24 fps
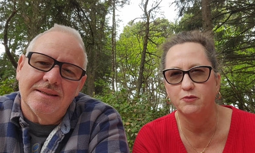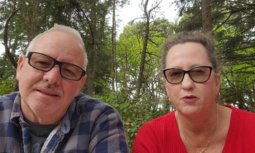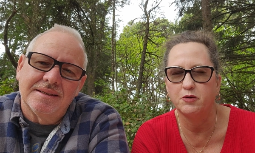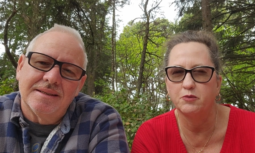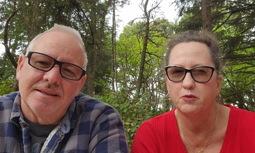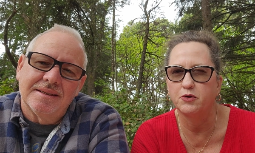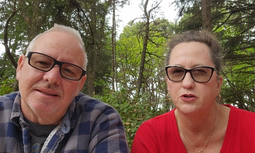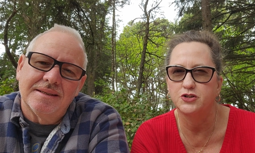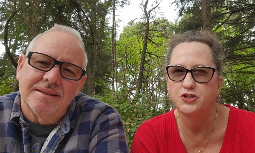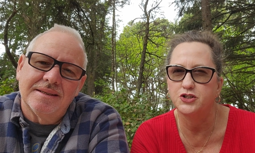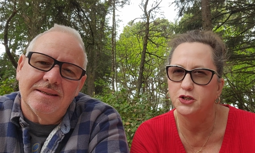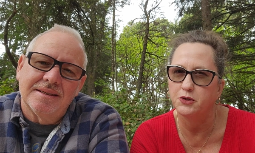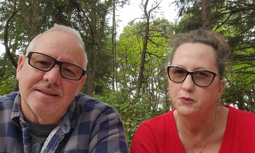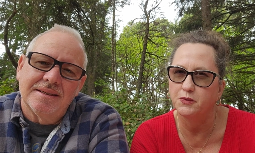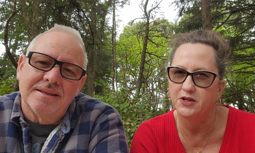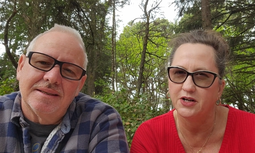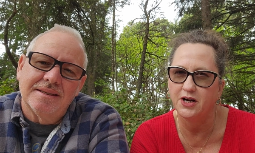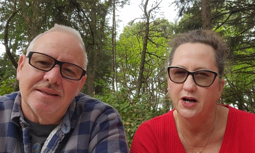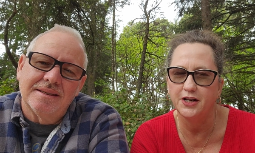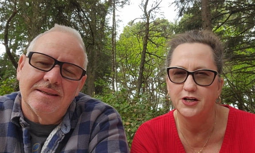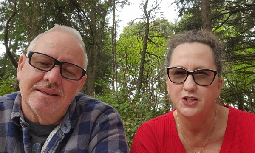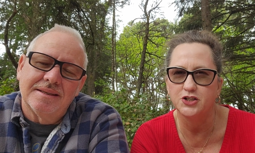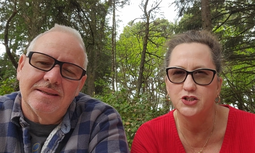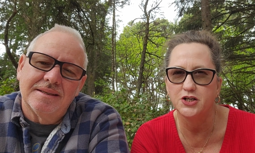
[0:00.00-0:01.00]
Speaker 1: We weren't sure what
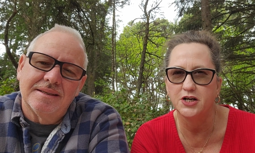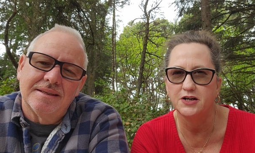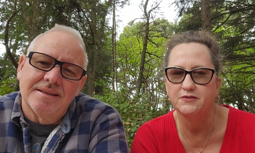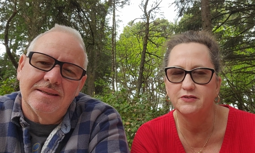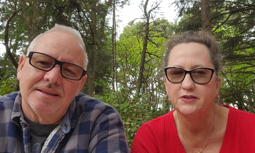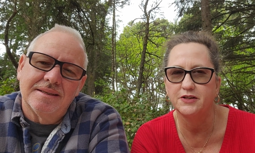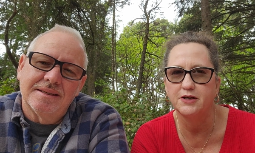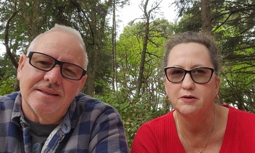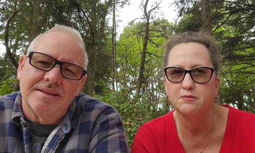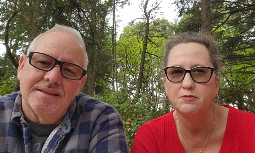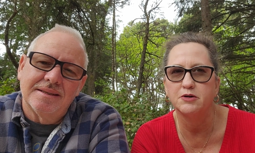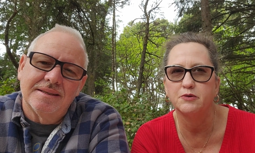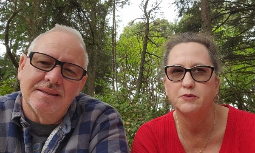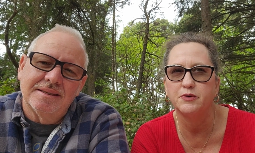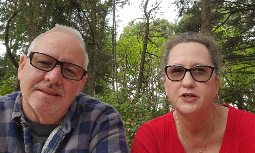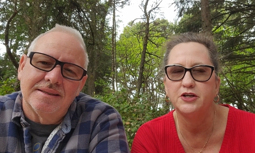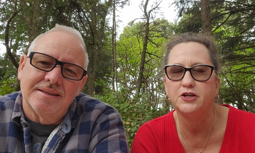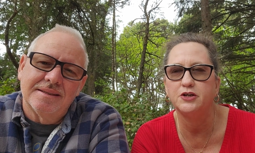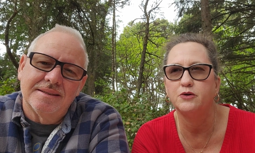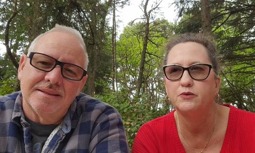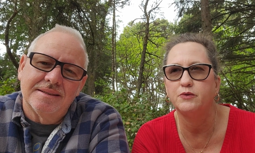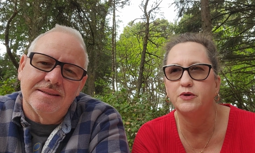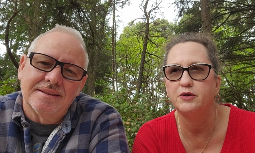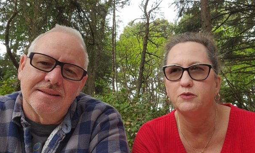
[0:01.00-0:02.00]
kind of traveling, but we
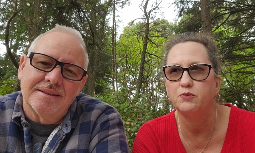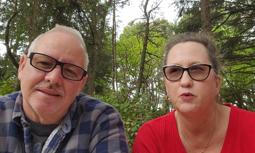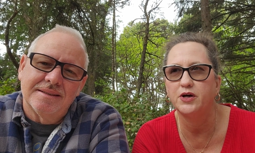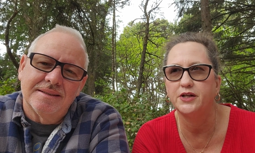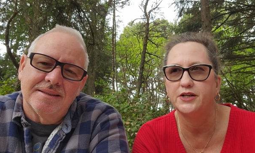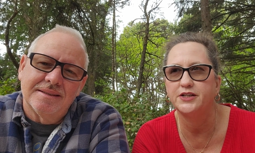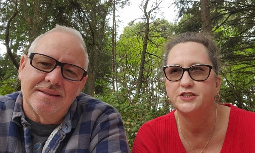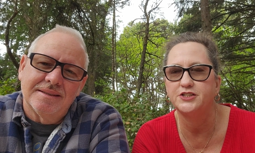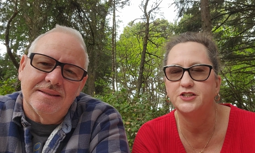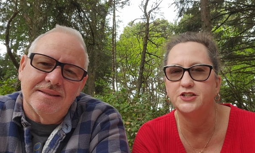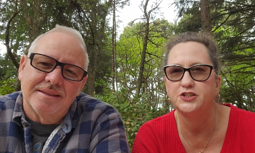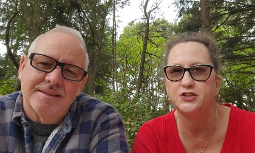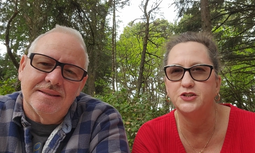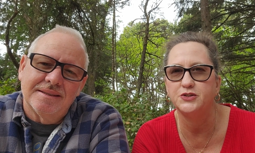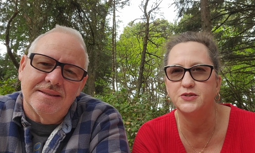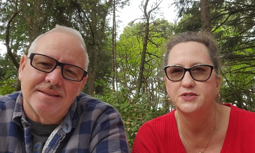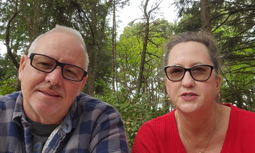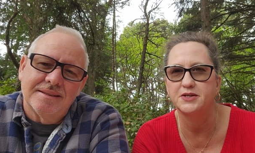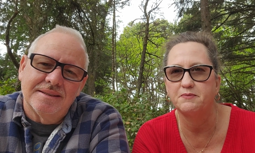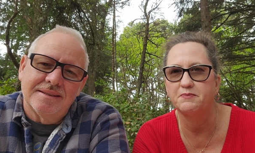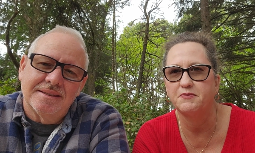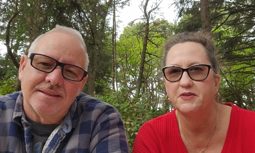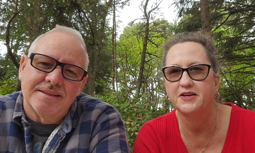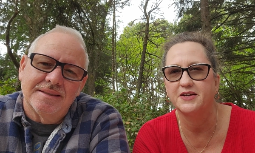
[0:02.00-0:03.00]
knew we wanted to do
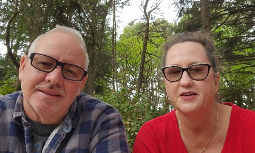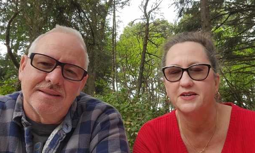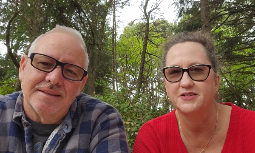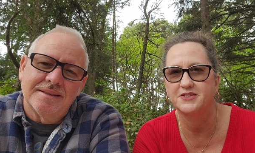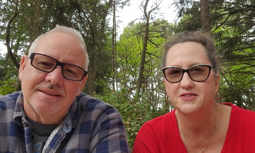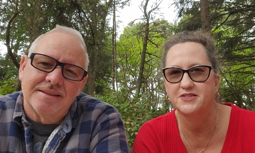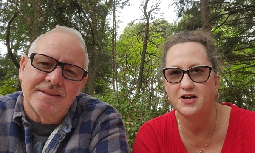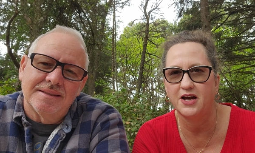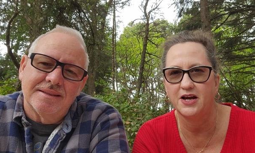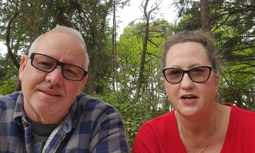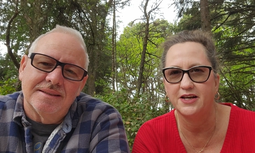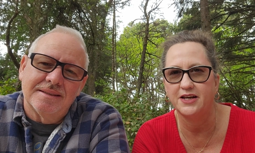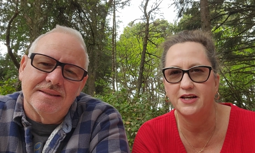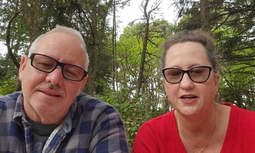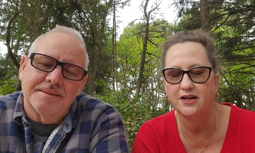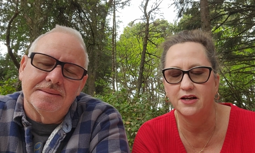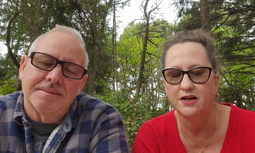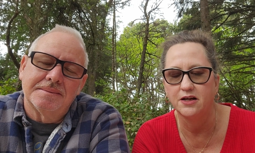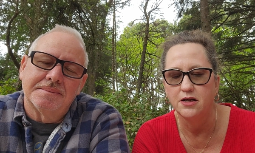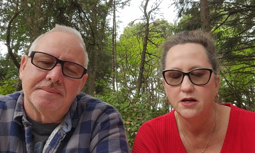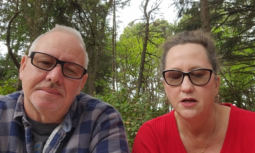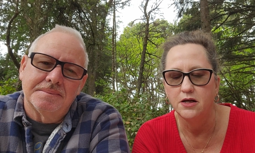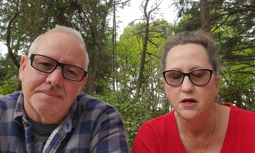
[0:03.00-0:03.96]
something exciting.